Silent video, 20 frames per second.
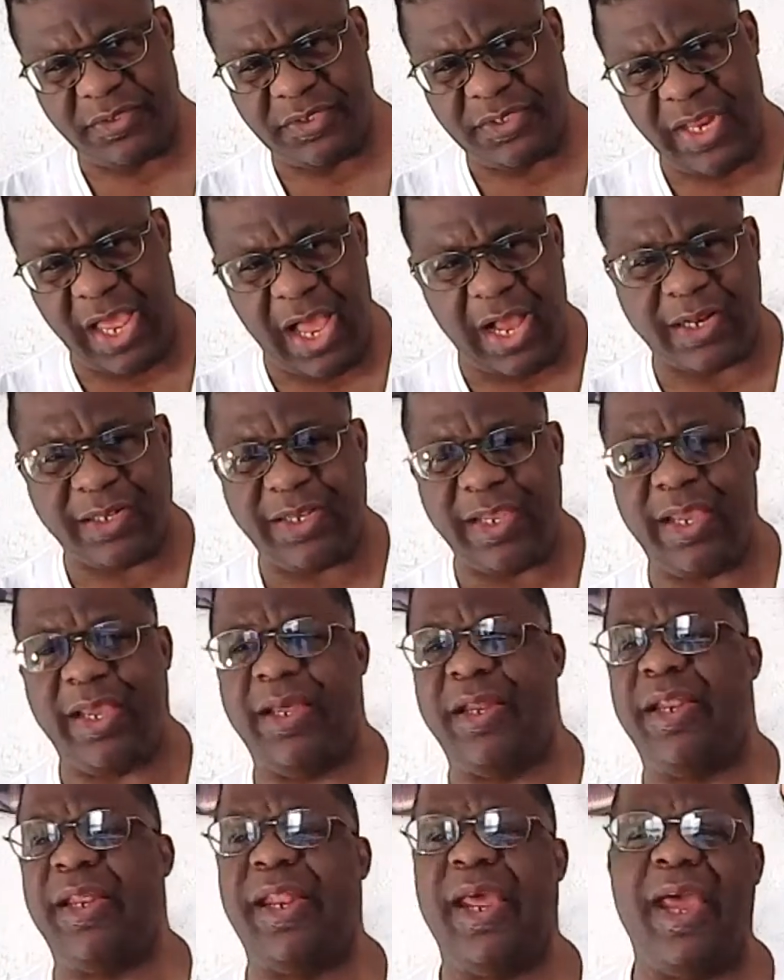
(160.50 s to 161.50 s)
stock
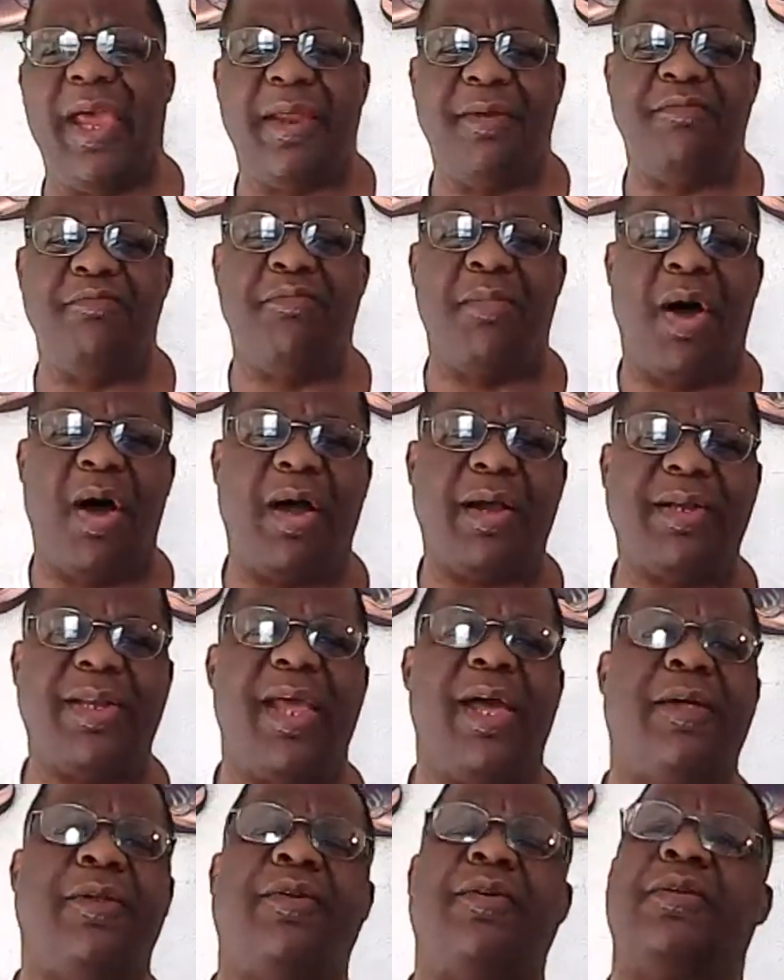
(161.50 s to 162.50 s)
there that had marked
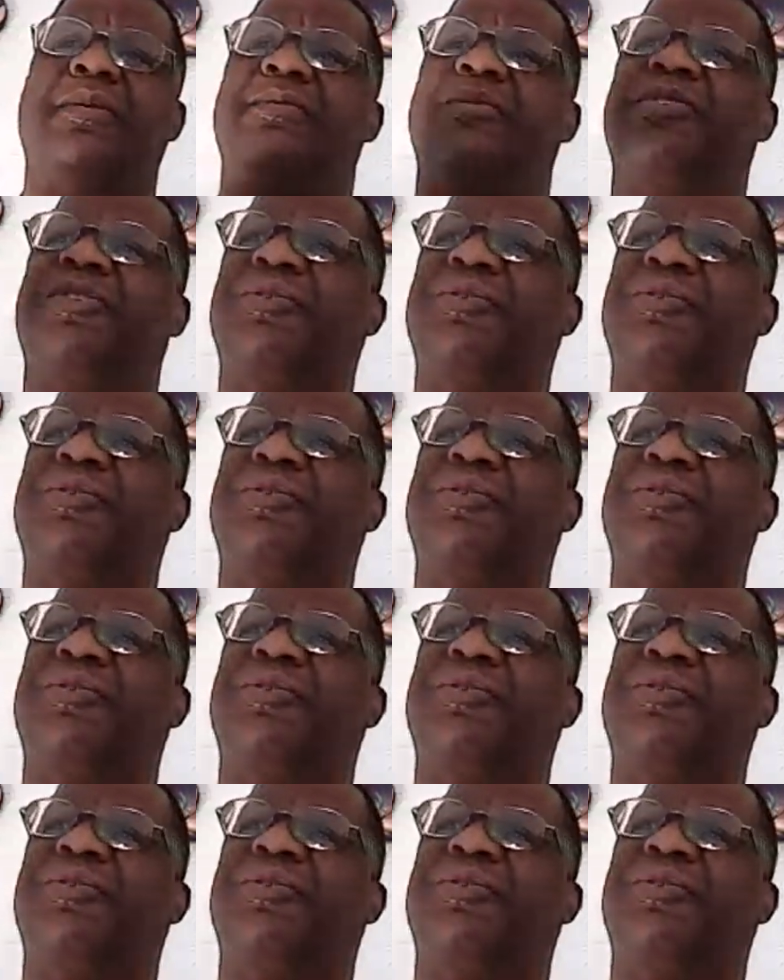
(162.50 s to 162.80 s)
down on them.